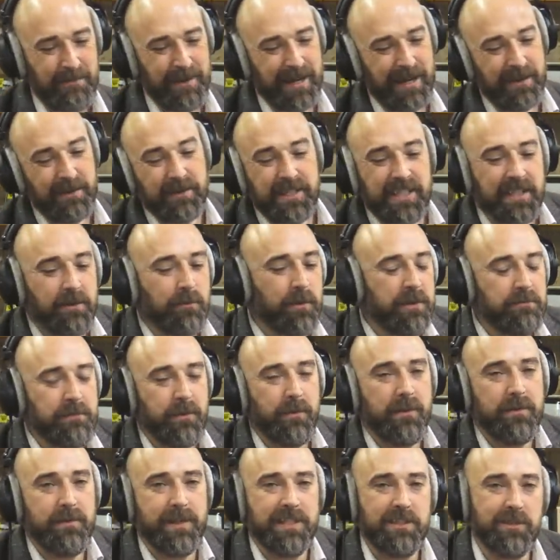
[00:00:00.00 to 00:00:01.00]
but you know, we've
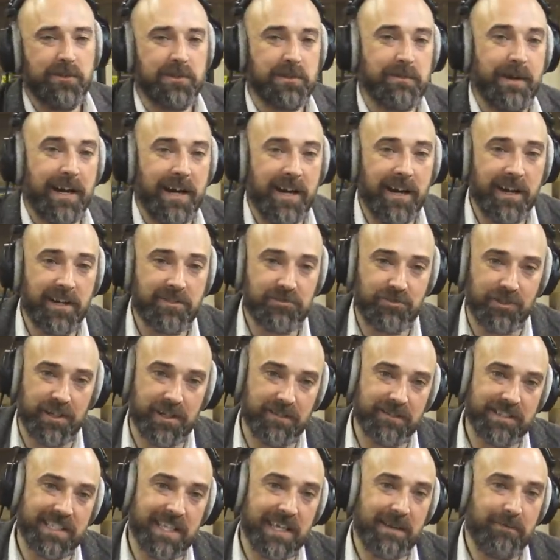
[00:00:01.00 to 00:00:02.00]
we've been talking about hard
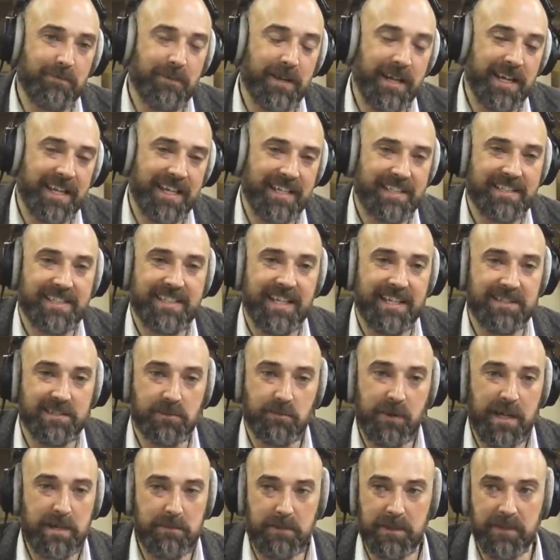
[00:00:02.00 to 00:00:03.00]
drives here, but it extends
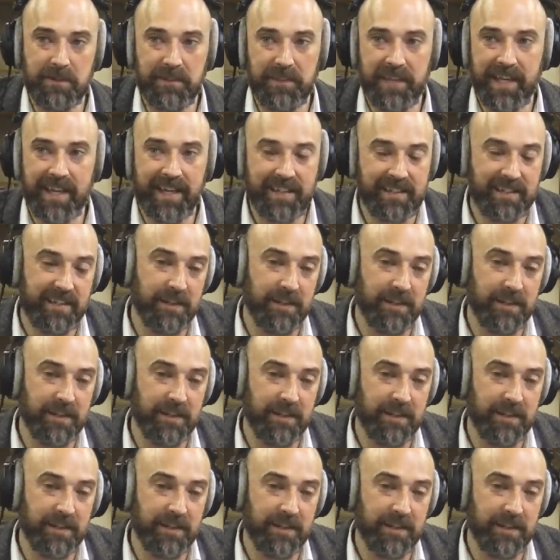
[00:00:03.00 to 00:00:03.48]
way beyond that.